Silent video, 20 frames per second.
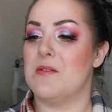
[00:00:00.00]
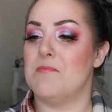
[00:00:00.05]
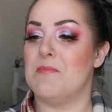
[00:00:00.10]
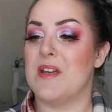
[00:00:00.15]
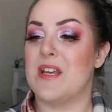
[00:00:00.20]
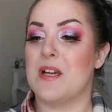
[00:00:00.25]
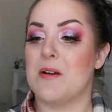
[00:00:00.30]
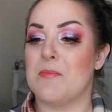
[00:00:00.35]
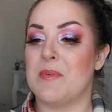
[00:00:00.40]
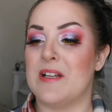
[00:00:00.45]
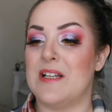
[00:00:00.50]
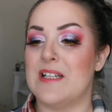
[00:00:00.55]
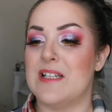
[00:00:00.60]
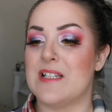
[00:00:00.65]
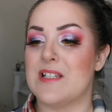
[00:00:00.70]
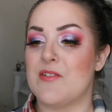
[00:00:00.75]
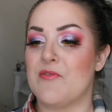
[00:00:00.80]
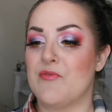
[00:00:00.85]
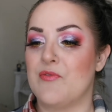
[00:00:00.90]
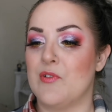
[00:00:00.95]
Makeup by
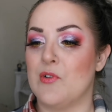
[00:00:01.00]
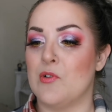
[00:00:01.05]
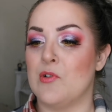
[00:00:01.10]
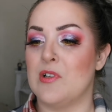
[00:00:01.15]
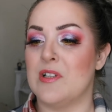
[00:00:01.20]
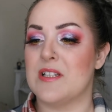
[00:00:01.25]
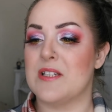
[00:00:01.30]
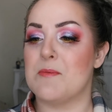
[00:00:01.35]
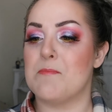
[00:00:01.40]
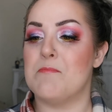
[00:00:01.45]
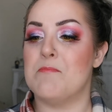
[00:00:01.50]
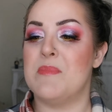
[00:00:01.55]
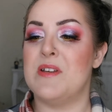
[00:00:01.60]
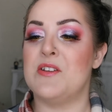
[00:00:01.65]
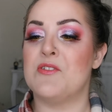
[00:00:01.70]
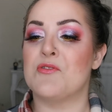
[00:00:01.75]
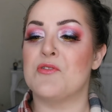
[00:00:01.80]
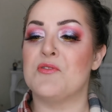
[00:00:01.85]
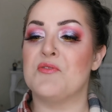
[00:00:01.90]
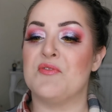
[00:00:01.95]
Lisa Flawless
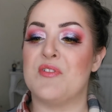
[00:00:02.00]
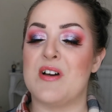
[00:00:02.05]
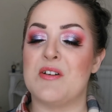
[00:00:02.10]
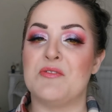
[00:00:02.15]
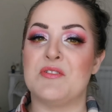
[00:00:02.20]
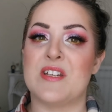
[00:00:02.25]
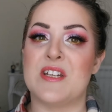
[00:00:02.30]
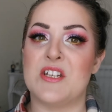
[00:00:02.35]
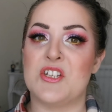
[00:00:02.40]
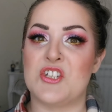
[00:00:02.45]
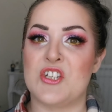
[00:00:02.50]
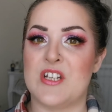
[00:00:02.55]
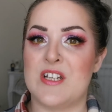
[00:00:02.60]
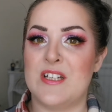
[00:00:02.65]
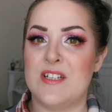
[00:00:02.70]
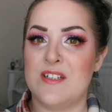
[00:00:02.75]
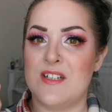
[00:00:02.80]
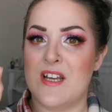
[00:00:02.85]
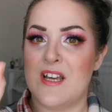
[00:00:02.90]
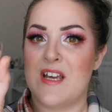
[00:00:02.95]
Mineral
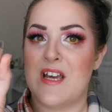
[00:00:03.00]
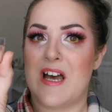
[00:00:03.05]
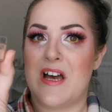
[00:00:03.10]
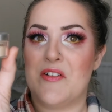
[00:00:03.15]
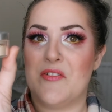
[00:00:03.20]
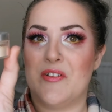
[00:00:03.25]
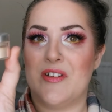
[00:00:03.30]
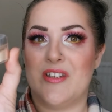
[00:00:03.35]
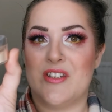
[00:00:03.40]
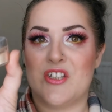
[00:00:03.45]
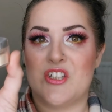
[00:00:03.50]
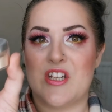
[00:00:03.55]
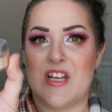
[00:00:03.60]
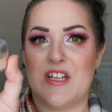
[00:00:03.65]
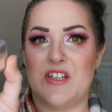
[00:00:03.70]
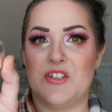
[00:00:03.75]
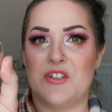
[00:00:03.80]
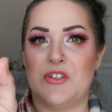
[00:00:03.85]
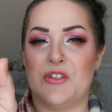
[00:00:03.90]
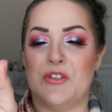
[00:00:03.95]
Foundation. I have it in the
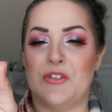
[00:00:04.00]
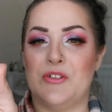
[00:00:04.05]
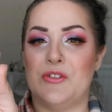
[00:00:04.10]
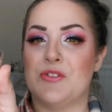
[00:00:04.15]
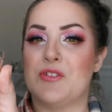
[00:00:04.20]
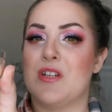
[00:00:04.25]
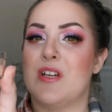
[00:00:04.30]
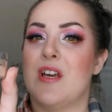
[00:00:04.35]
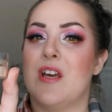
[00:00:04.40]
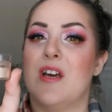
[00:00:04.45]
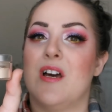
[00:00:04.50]
shade Nude.